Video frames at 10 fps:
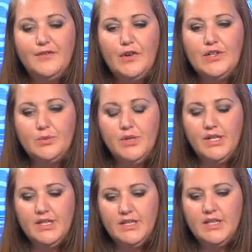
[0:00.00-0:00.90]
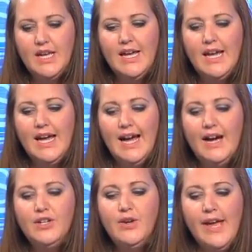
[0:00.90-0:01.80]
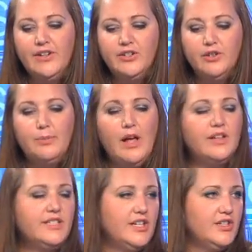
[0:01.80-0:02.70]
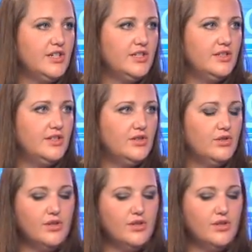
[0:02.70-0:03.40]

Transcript: The first one is, how do you handle politicians